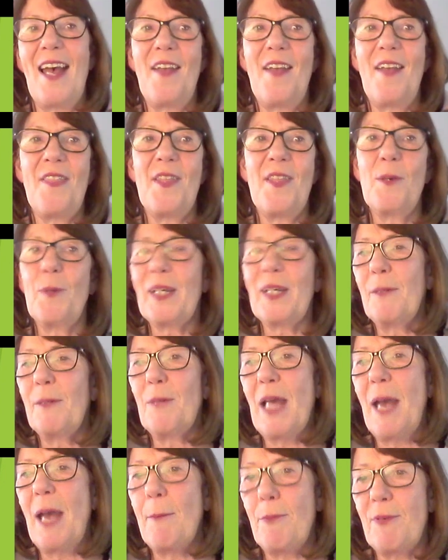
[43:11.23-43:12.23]
that we
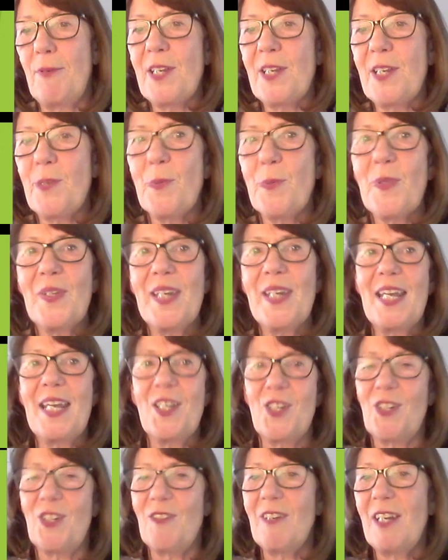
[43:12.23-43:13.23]
can embrace with
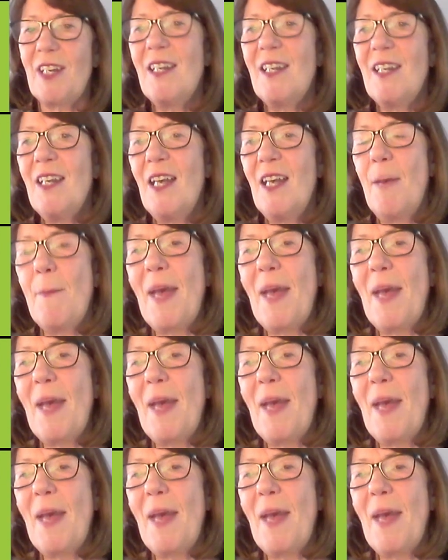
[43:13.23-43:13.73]
nature and